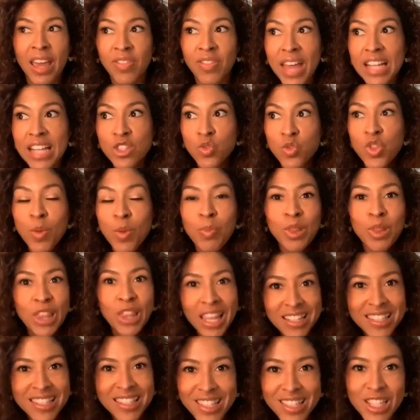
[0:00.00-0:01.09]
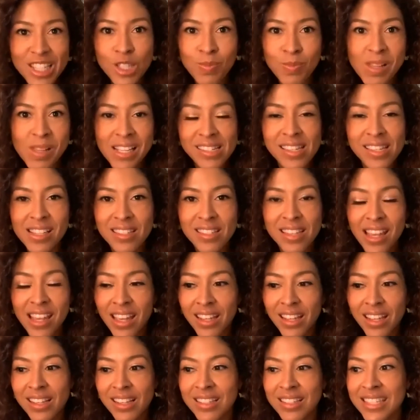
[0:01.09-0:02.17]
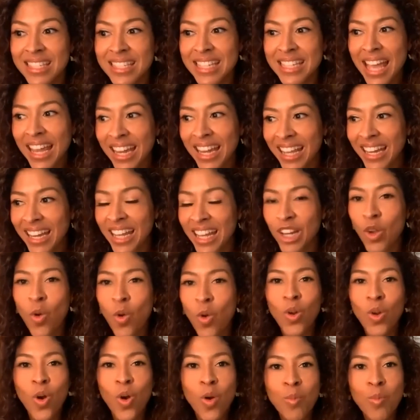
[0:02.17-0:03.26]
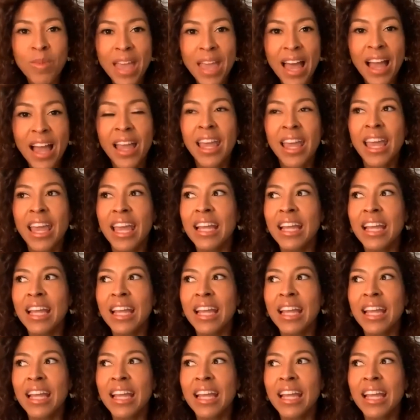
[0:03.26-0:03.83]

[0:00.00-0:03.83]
that's the place that this place is set in Colombia.